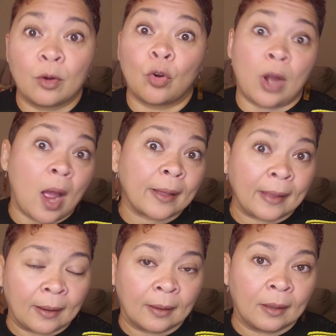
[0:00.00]
or not
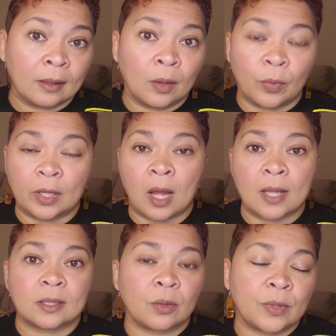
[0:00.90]
getting it and what the
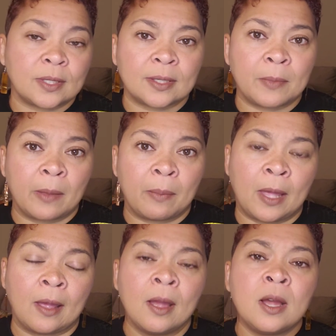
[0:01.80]
consequences may
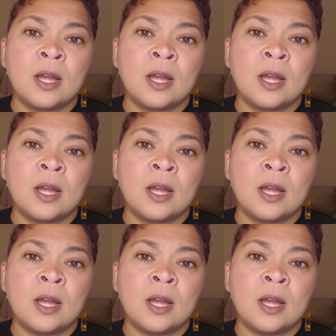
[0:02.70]
be.